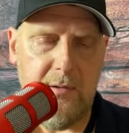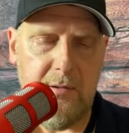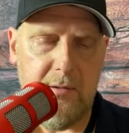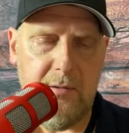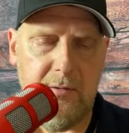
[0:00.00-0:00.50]

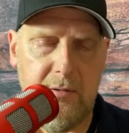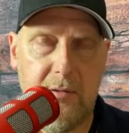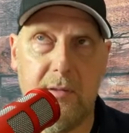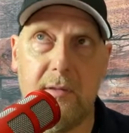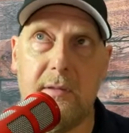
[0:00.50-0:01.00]
Yeah, because
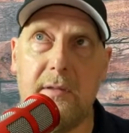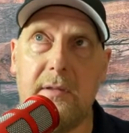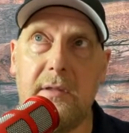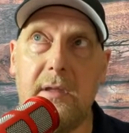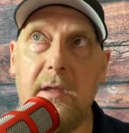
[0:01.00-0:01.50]
you was
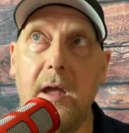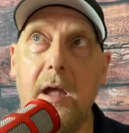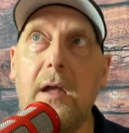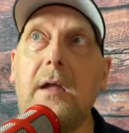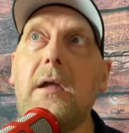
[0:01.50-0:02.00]

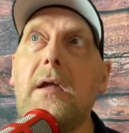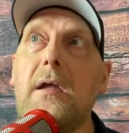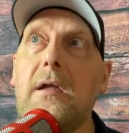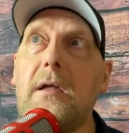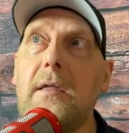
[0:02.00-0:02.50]

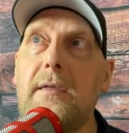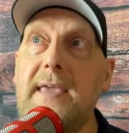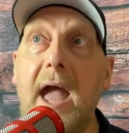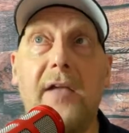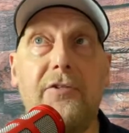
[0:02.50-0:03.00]
adjusting
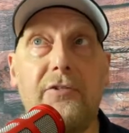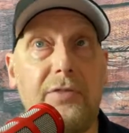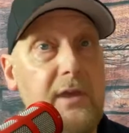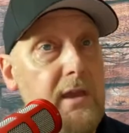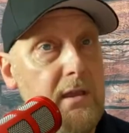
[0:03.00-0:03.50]
a
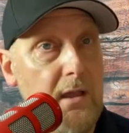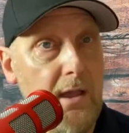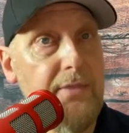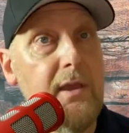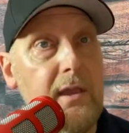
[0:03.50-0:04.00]
few things.
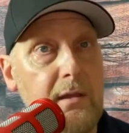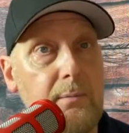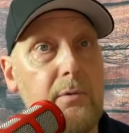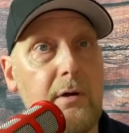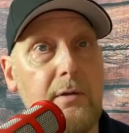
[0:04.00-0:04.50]
I'm pretty sure
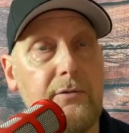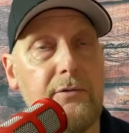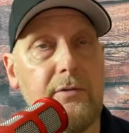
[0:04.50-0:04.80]
it was a Wednesday.